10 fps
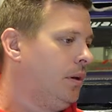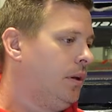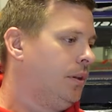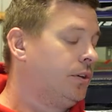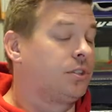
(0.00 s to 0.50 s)

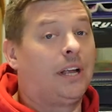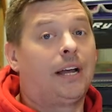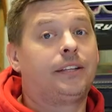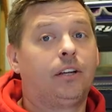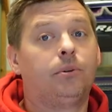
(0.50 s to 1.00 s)
There's a
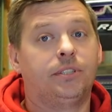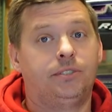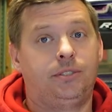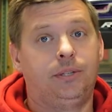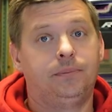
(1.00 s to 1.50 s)
lot that goes
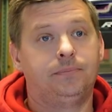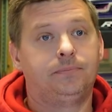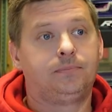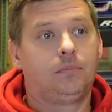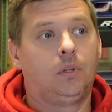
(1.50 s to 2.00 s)
into it.
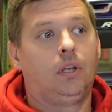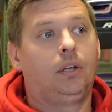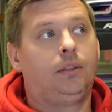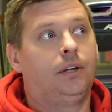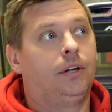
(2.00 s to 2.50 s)

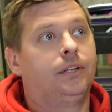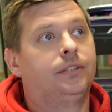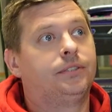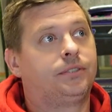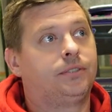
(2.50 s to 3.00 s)
There
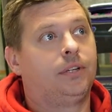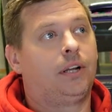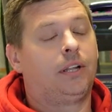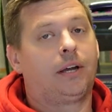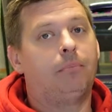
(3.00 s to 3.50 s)
is
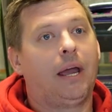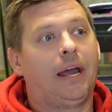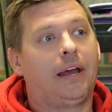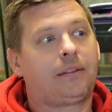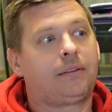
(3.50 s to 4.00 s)
a lot of
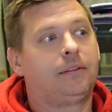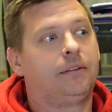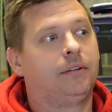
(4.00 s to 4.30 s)
math,